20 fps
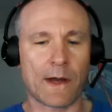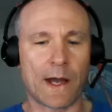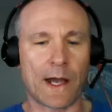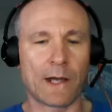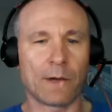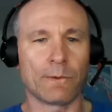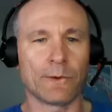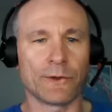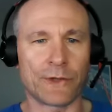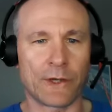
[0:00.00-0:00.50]

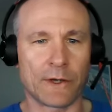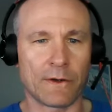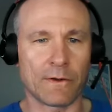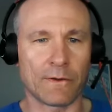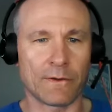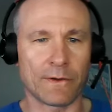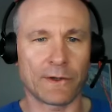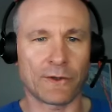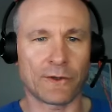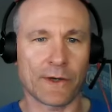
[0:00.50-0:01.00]
I will
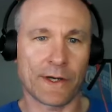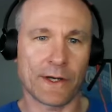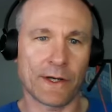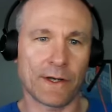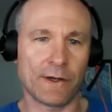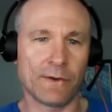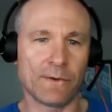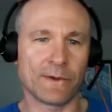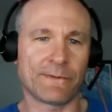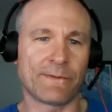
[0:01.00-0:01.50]
generally try
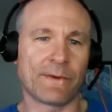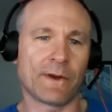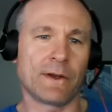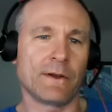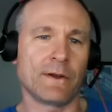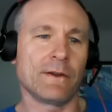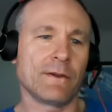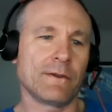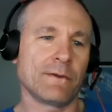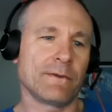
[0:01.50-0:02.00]
to do is
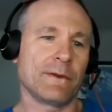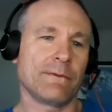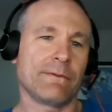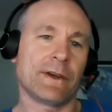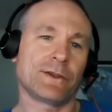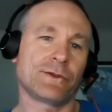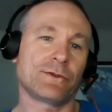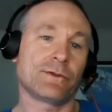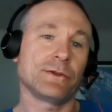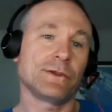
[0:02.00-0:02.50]
find another
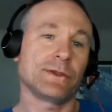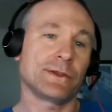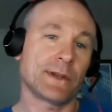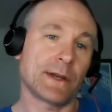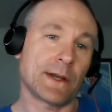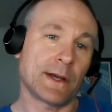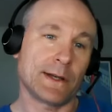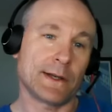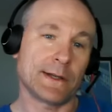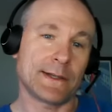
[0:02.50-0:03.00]
investor just
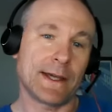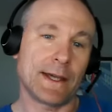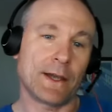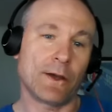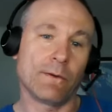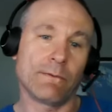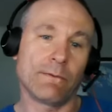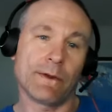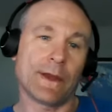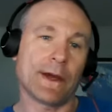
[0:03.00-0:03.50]
to kind of
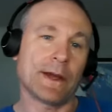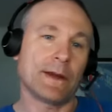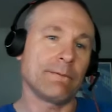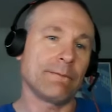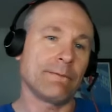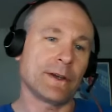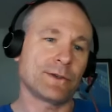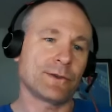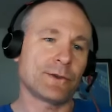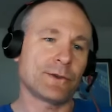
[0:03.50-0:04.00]
take over that
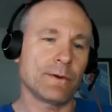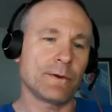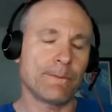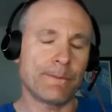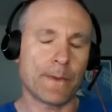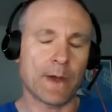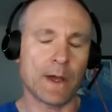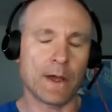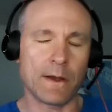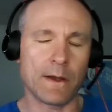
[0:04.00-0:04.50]
investor
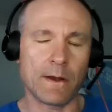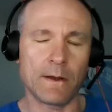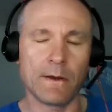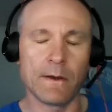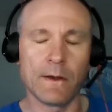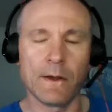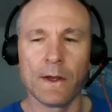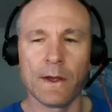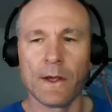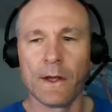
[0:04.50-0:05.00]

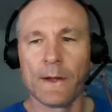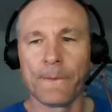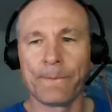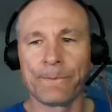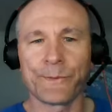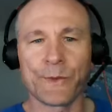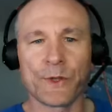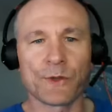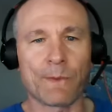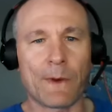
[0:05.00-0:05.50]
and
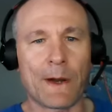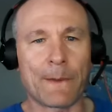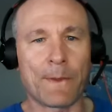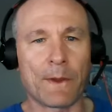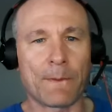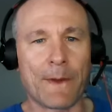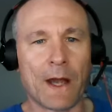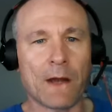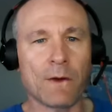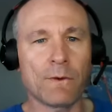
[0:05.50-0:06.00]
swap
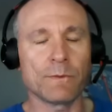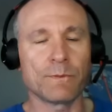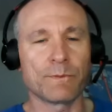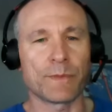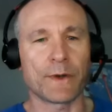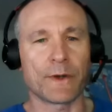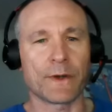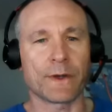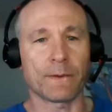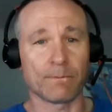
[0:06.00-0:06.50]
them out.
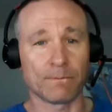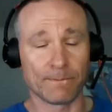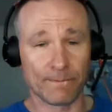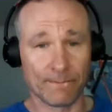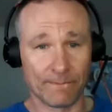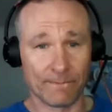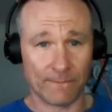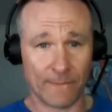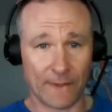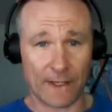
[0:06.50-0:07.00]
But
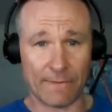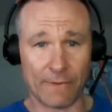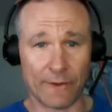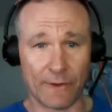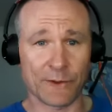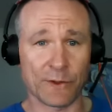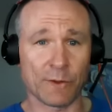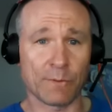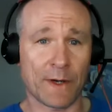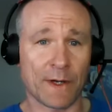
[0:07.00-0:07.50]
I've
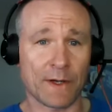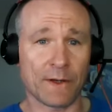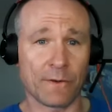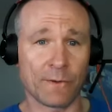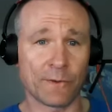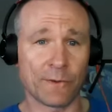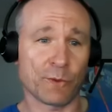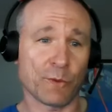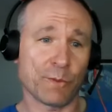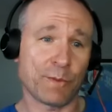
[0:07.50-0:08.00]
also bought
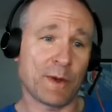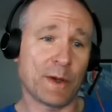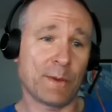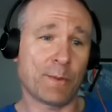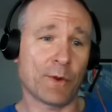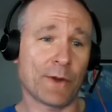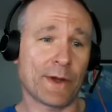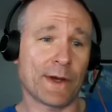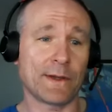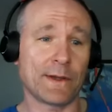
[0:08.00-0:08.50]
notes where
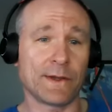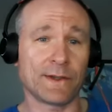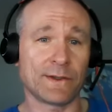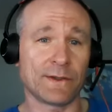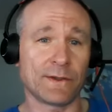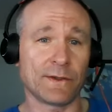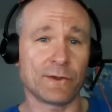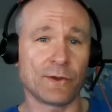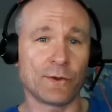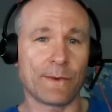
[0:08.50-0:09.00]
people had this
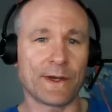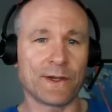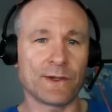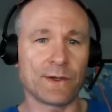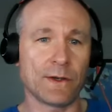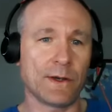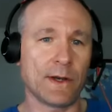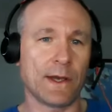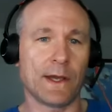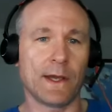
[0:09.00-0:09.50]

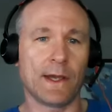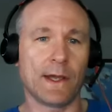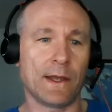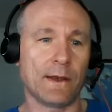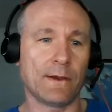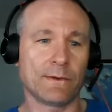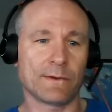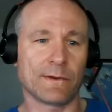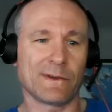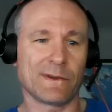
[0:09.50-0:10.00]
situation.
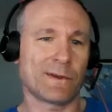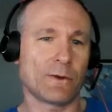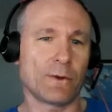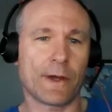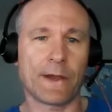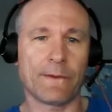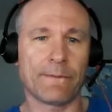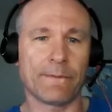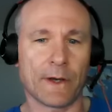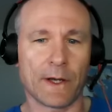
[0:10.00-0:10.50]
And so I said,
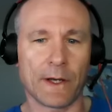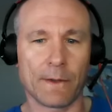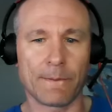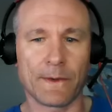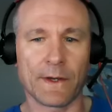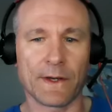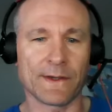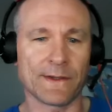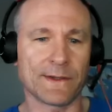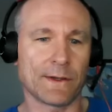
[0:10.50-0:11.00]
okay, fine,
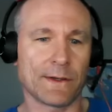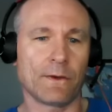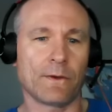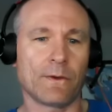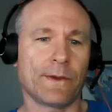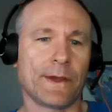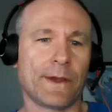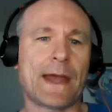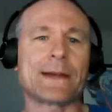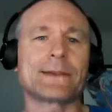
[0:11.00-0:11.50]
I'm going to
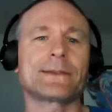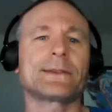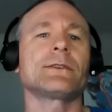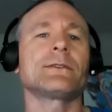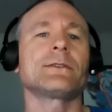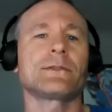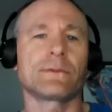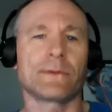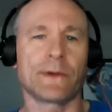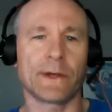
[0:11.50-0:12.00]
sell the
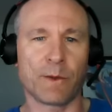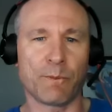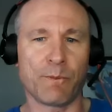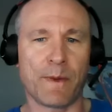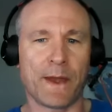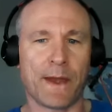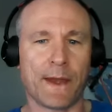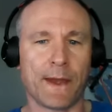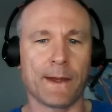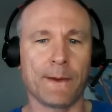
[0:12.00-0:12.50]
asset so I can
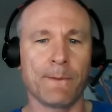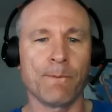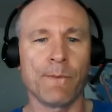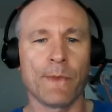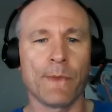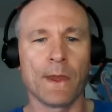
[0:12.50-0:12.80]
pay